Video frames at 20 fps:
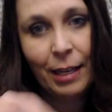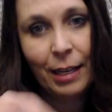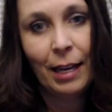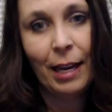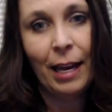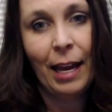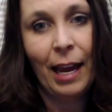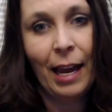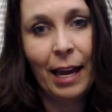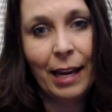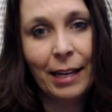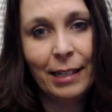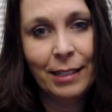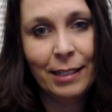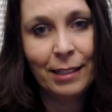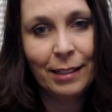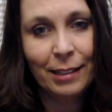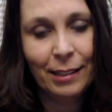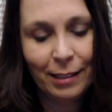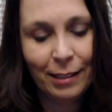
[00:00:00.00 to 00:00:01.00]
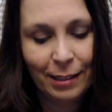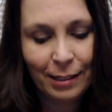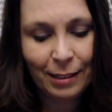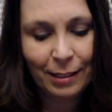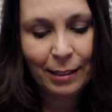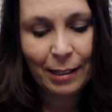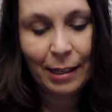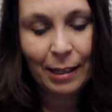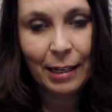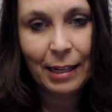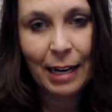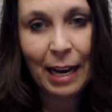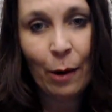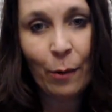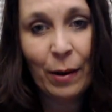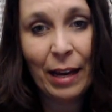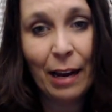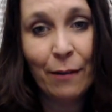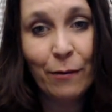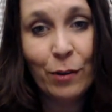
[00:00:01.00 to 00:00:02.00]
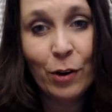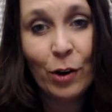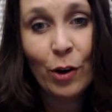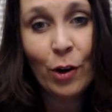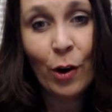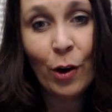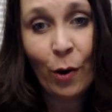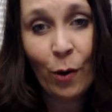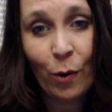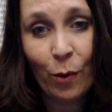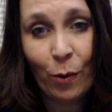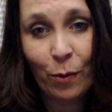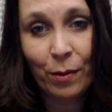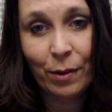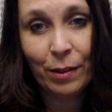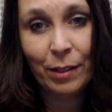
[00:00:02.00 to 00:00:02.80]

and now we have no